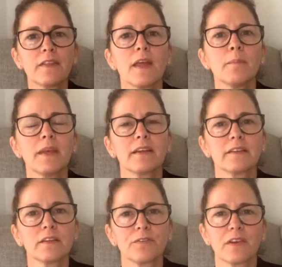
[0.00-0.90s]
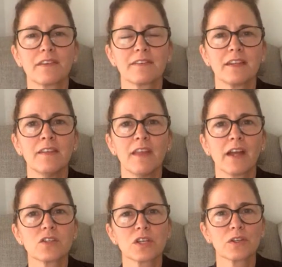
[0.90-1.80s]
did they make a difference in
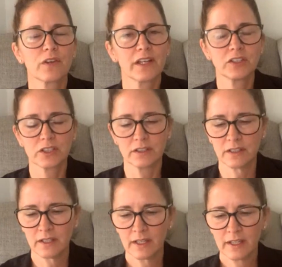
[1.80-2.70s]
that generation